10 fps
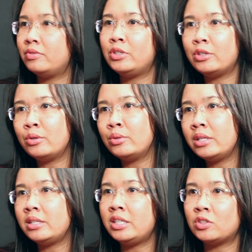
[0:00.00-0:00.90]

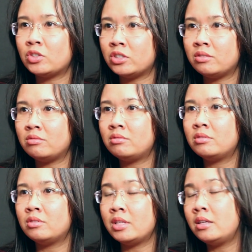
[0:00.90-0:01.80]
an Eastern
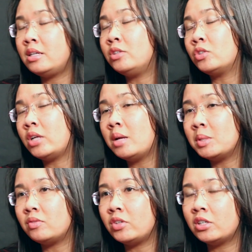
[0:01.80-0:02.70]

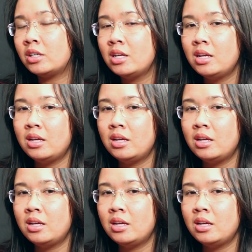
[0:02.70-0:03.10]
Hemisphere.